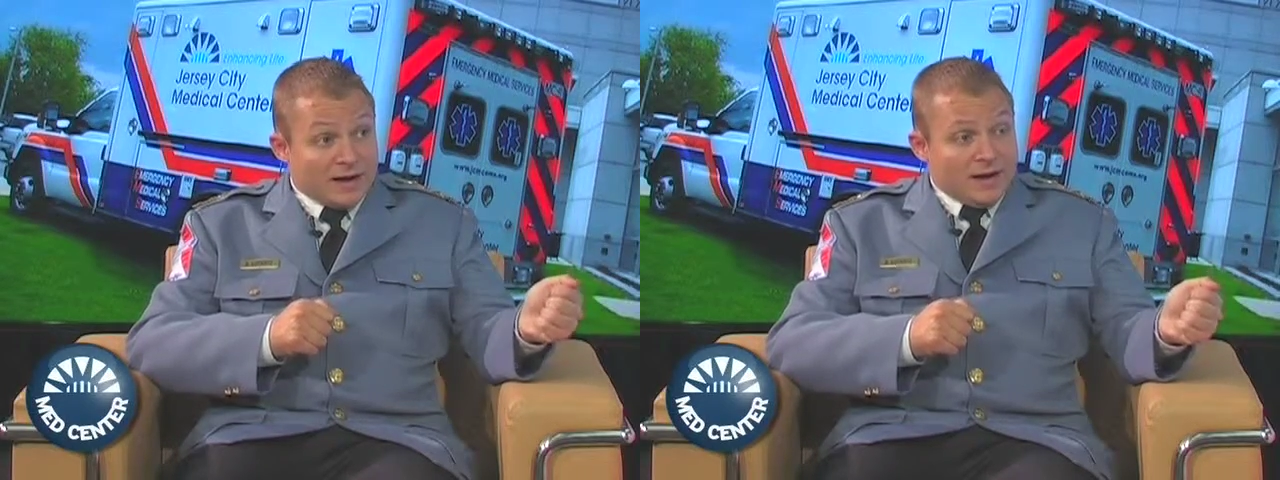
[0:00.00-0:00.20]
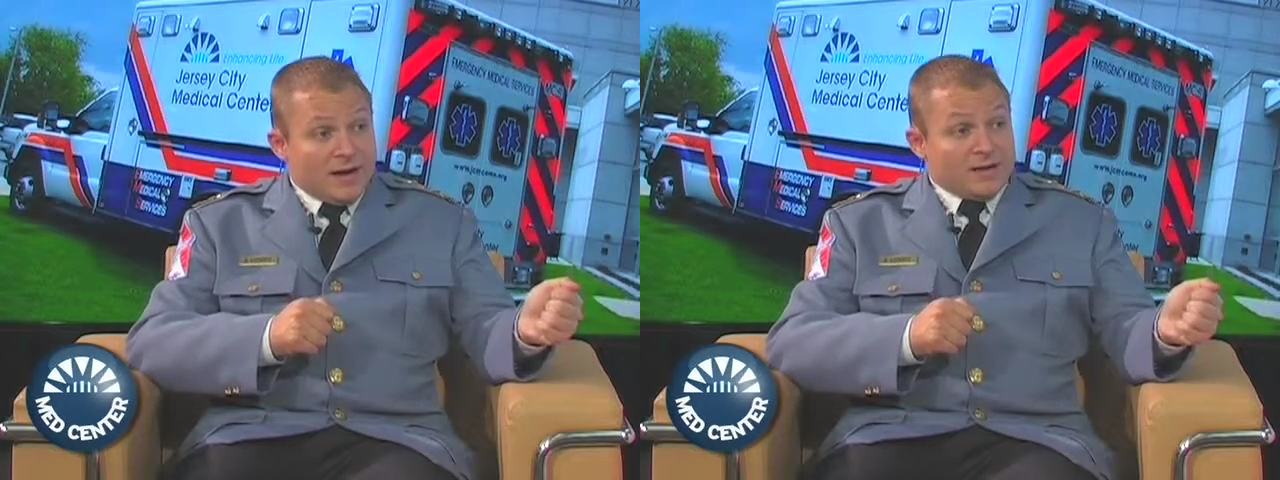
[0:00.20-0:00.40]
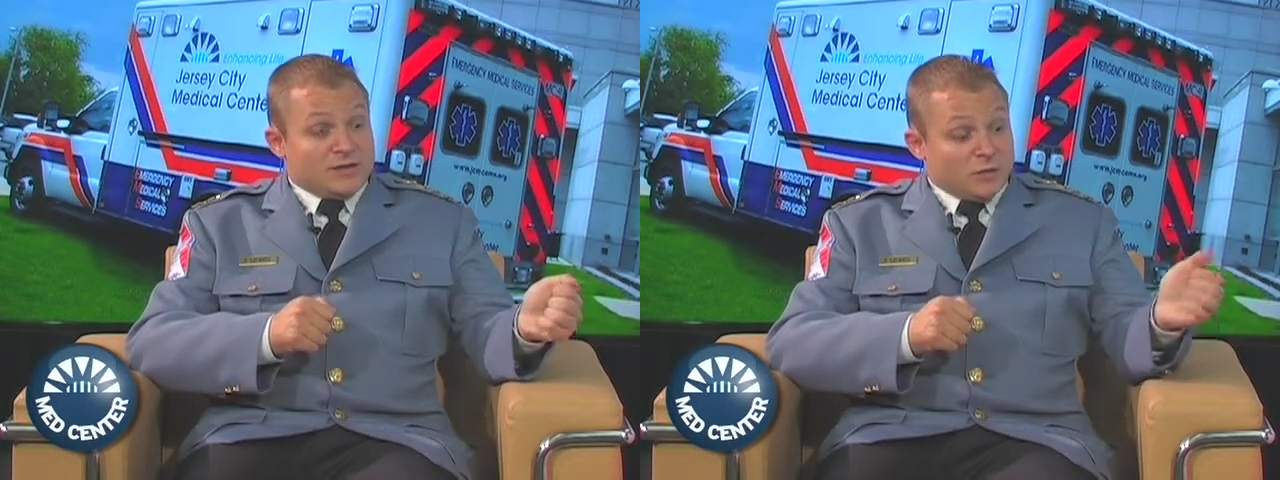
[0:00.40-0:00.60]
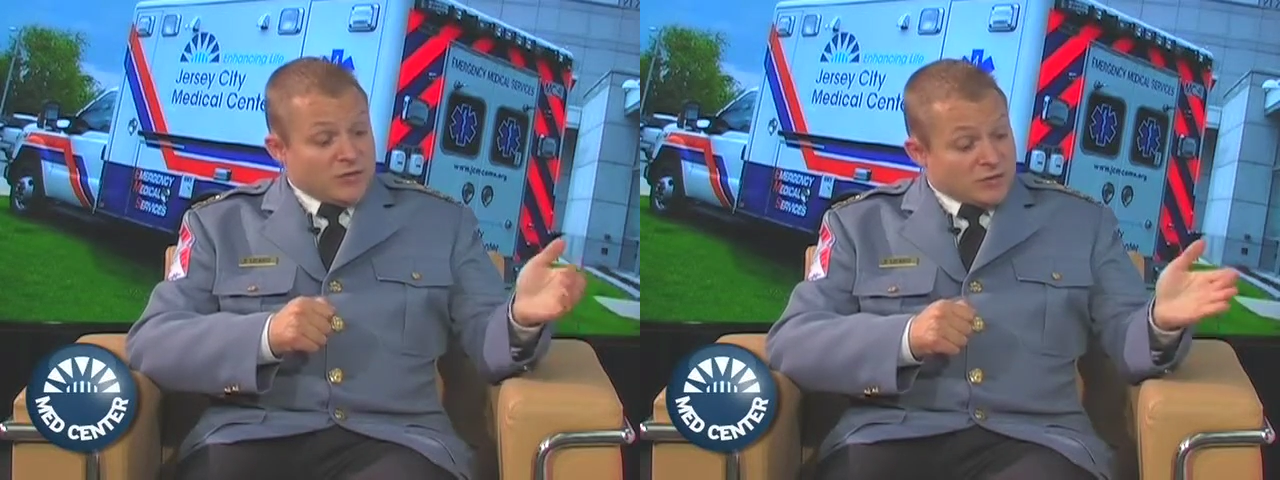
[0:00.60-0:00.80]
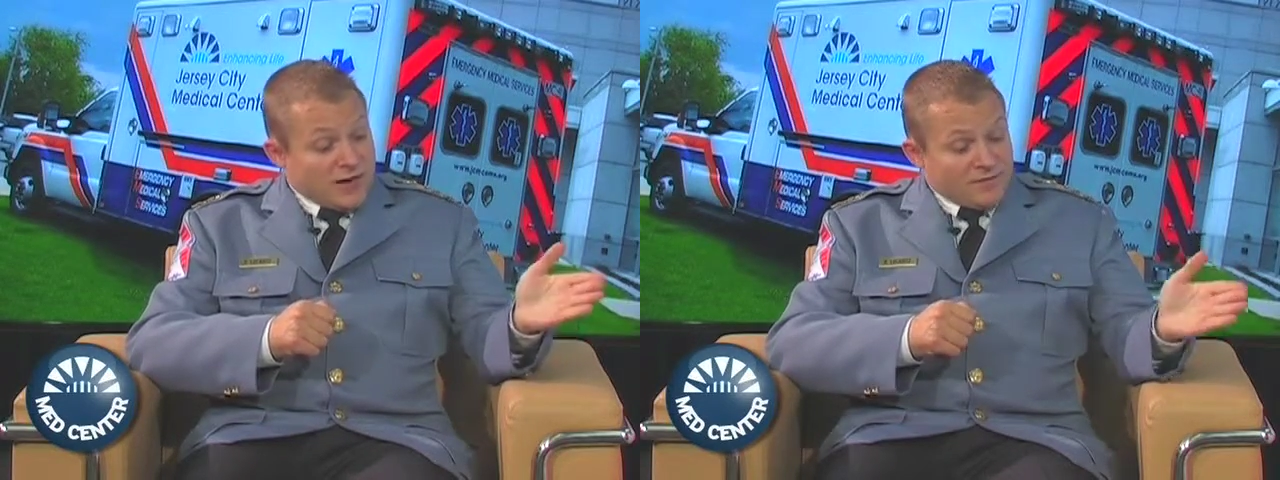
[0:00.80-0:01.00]
Right. And so we
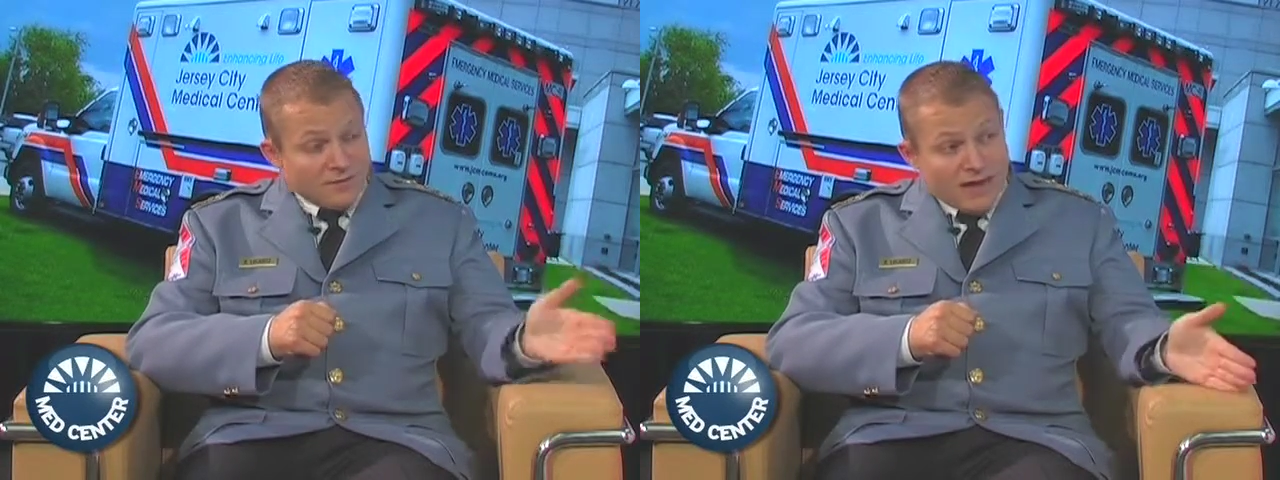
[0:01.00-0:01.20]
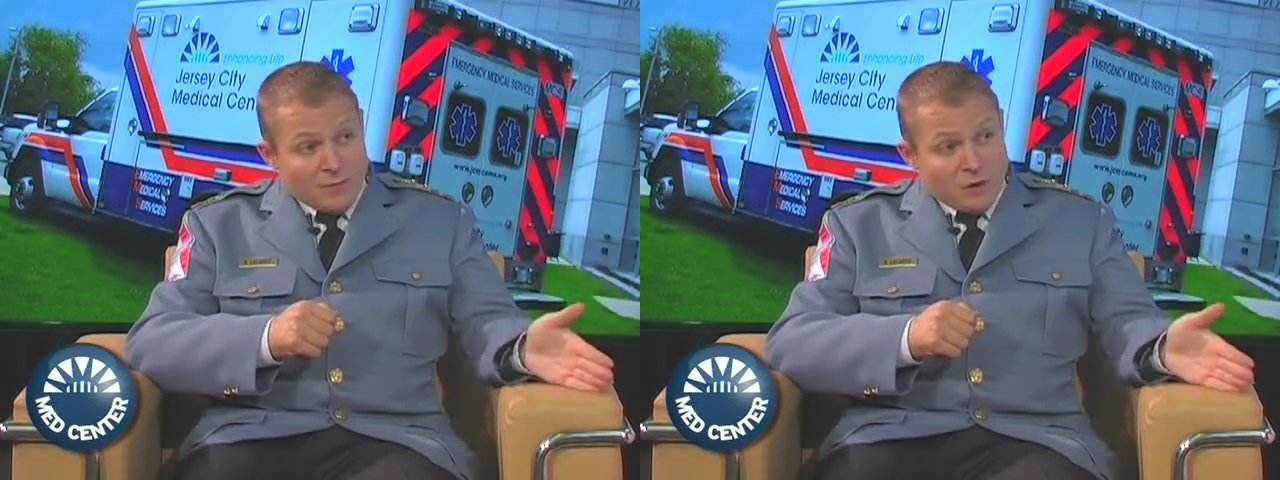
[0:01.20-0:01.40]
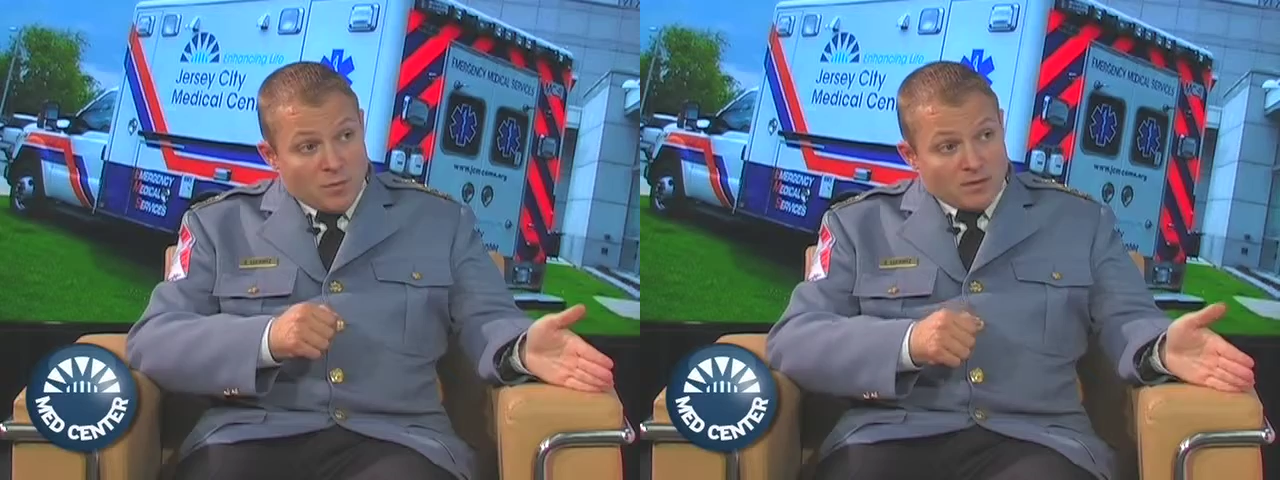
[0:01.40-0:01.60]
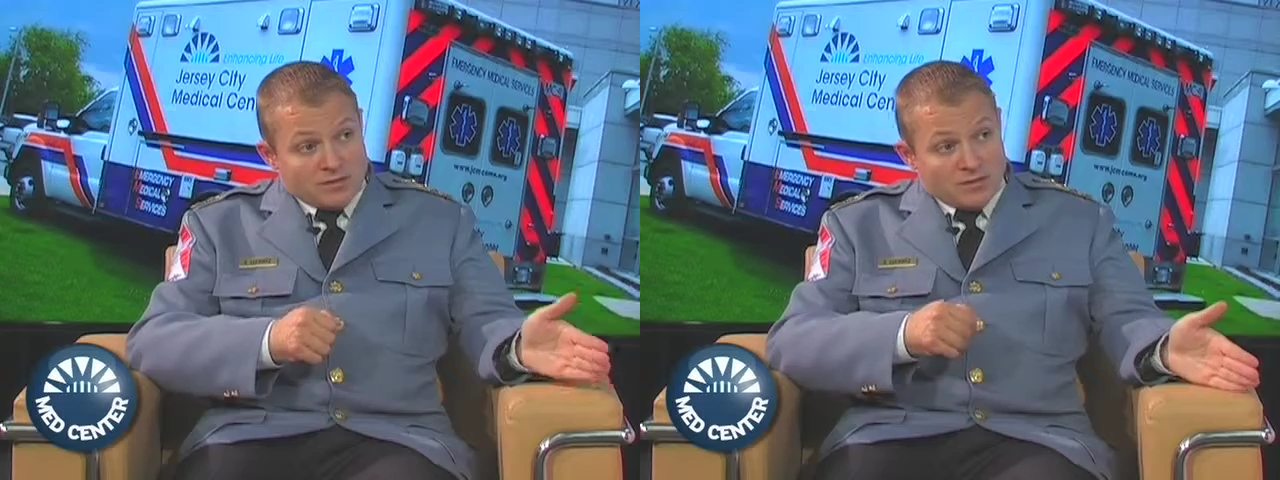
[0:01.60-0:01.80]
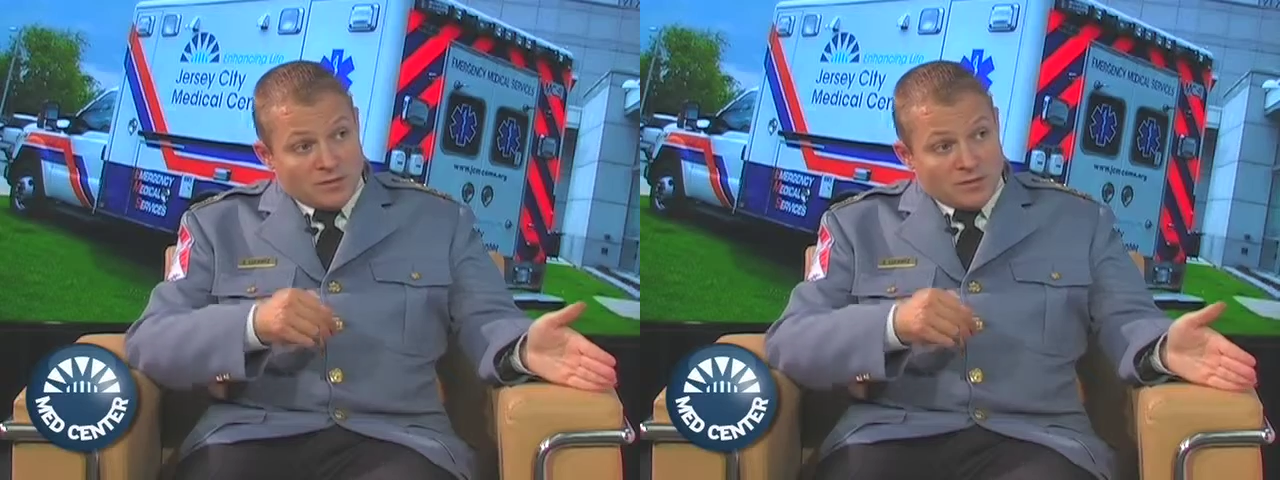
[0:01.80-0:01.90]
track from that moment to the